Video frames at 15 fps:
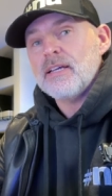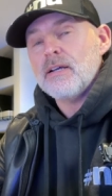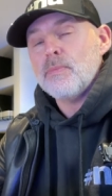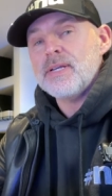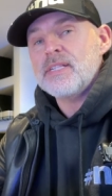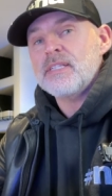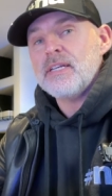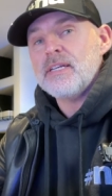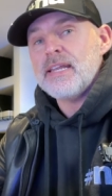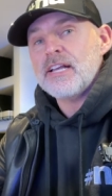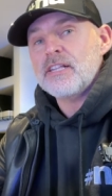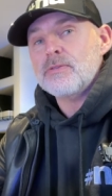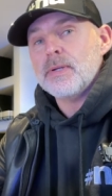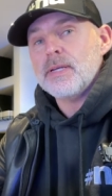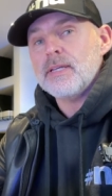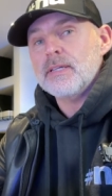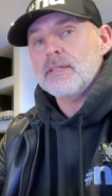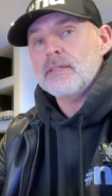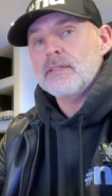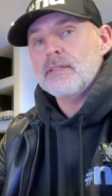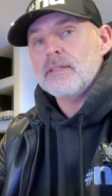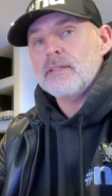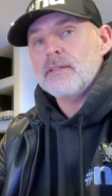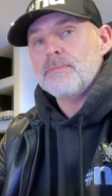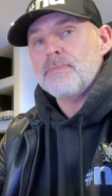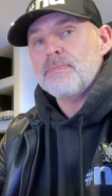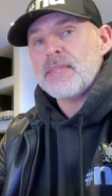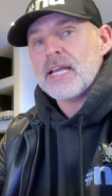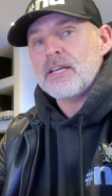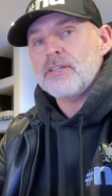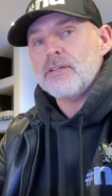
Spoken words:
And we'll see you next week. Thank